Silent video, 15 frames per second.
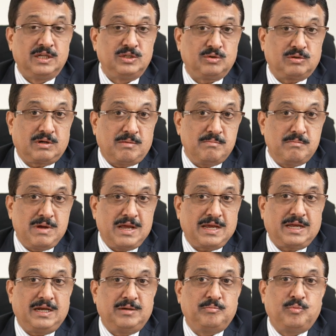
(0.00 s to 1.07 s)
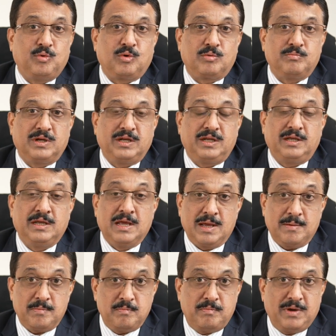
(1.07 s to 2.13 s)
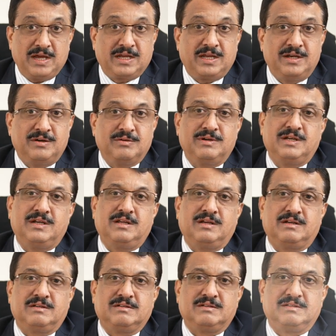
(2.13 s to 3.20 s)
to come back and pour money back into India.